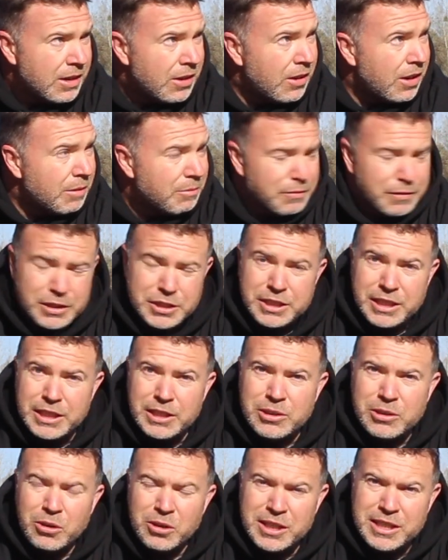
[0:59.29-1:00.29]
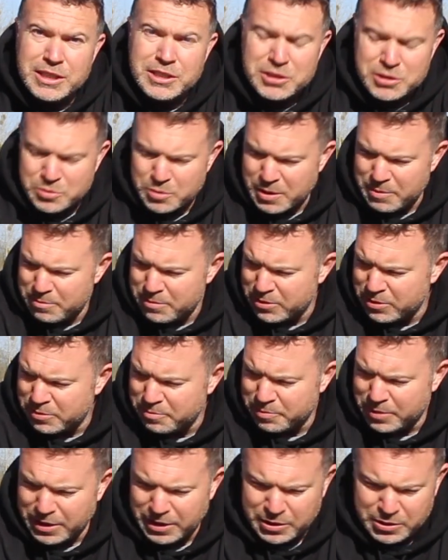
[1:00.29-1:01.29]
I'm fishing in Dolly's swim
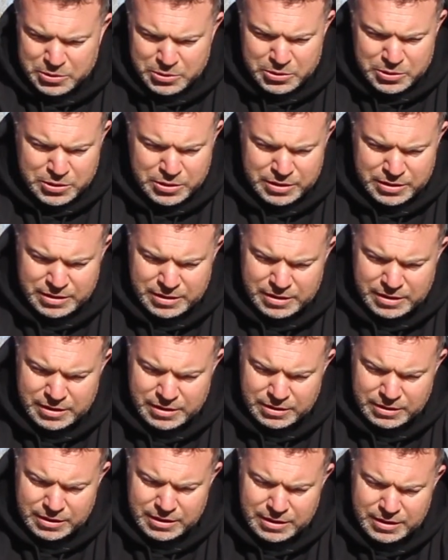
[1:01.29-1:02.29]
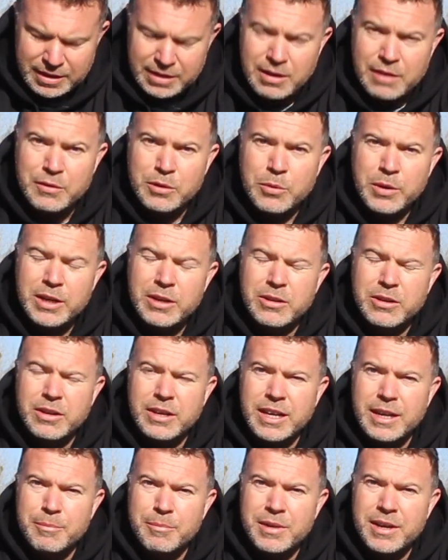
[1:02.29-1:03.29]
on Bignicourt. I'll let you have a quick look
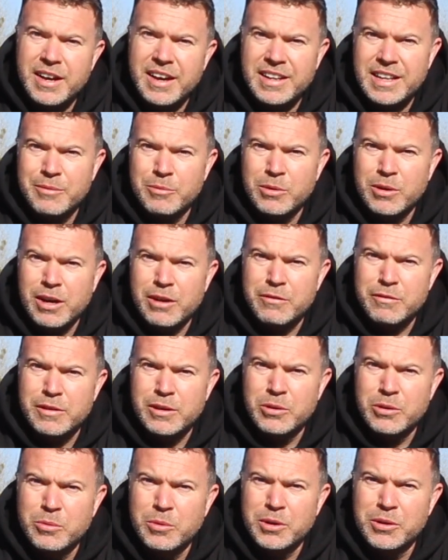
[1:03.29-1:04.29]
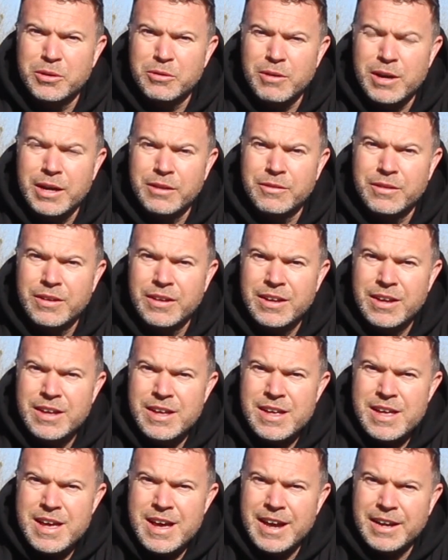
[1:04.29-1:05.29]
at him, and then we'll go for wander around
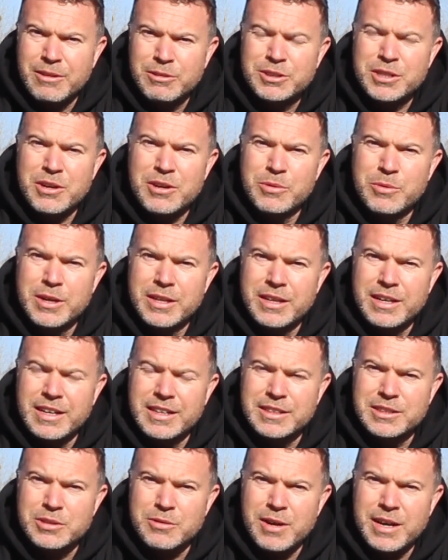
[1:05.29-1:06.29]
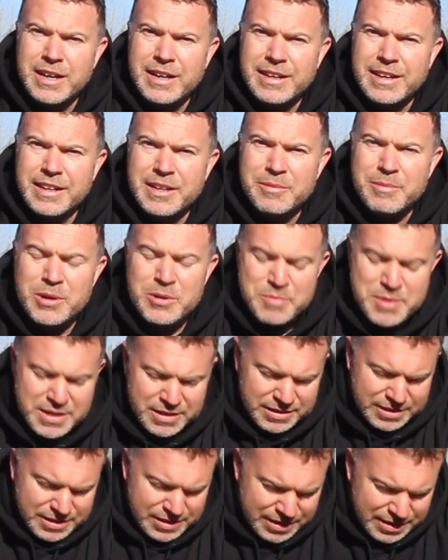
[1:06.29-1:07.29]
and I'll show you where the lakes are at the
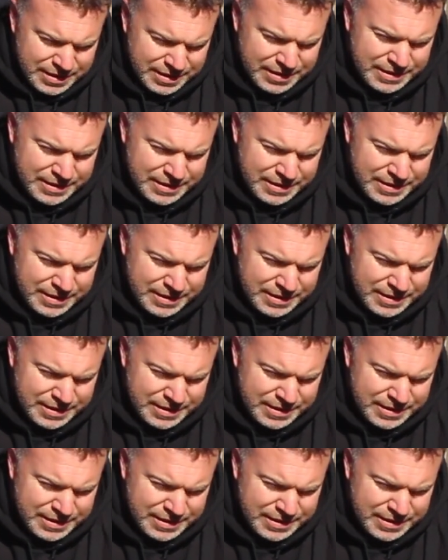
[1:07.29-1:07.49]
moment.